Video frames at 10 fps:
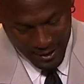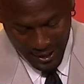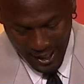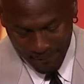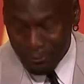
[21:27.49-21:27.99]

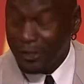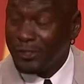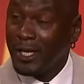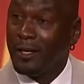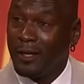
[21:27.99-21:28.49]
I
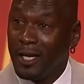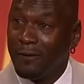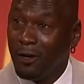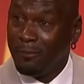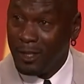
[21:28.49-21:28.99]
appreciate it. Thank you
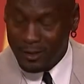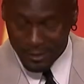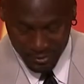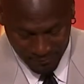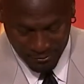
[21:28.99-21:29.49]
very much. I